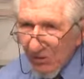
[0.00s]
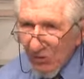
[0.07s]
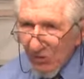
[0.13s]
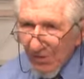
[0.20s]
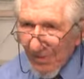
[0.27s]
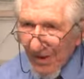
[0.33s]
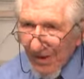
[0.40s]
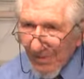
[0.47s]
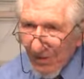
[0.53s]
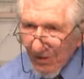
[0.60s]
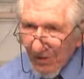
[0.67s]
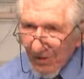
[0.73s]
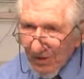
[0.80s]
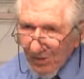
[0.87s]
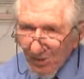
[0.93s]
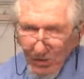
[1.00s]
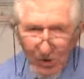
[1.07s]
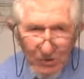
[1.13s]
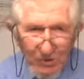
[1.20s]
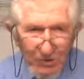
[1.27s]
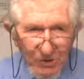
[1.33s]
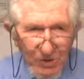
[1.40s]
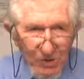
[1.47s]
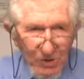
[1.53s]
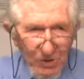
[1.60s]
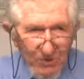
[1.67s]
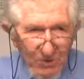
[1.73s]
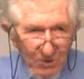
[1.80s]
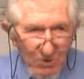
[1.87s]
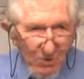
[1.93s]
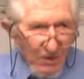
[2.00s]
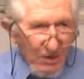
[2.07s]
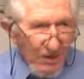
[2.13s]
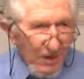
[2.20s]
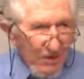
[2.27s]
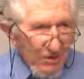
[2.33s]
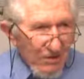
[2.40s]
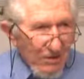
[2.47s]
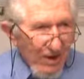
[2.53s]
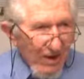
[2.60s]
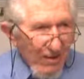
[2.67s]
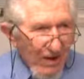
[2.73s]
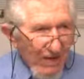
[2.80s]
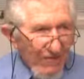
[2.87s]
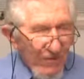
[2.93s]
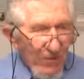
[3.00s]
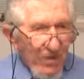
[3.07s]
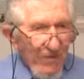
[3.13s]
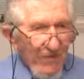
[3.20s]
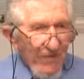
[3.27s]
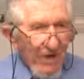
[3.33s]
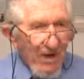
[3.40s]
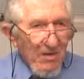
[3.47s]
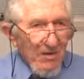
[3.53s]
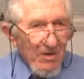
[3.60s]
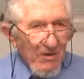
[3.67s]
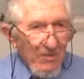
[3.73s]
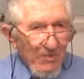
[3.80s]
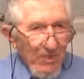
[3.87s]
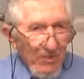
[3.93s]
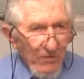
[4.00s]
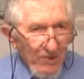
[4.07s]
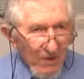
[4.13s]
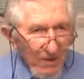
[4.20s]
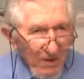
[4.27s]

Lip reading: to the Babylonian world to the Egyptian world, and you now have a refinement of both.